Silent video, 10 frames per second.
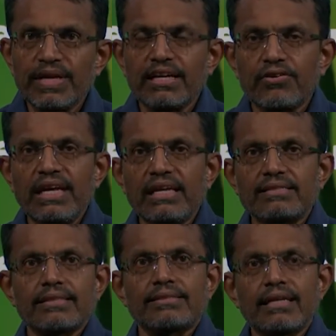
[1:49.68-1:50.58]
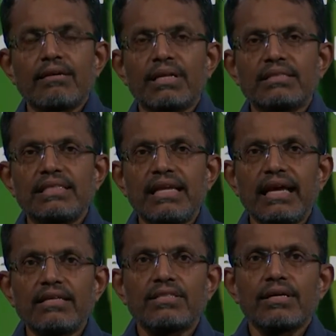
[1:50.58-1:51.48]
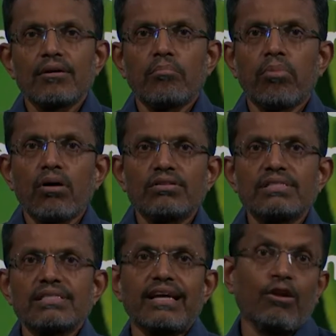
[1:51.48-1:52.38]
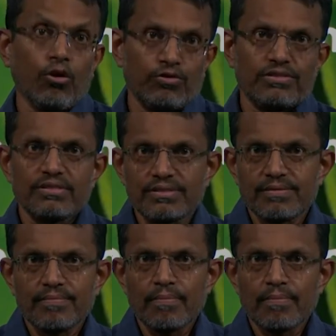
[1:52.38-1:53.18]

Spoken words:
green and sustainability-linked bonds and loans.